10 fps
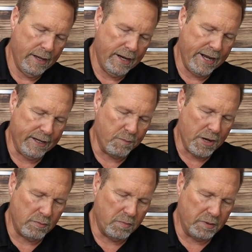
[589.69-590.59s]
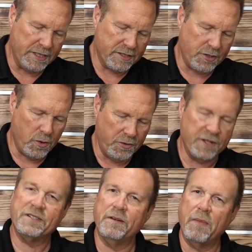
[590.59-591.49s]
and I can probably just hold
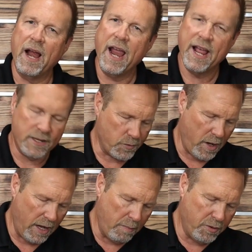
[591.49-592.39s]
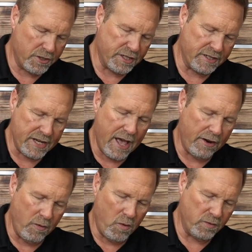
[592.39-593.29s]
this in my hands while I push this
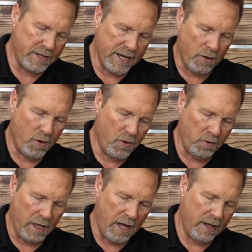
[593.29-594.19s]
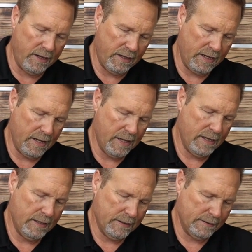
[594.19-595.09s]
out. It won't take a whole lot.
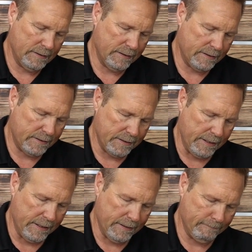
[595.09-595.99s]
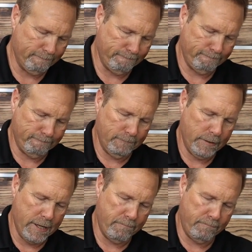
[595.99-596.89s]
Let's see.
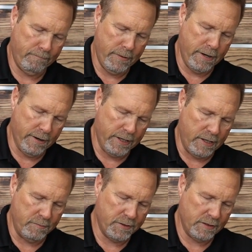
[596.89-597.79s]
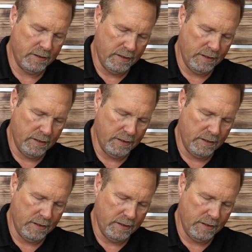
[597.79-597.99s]
Yep, here it comes.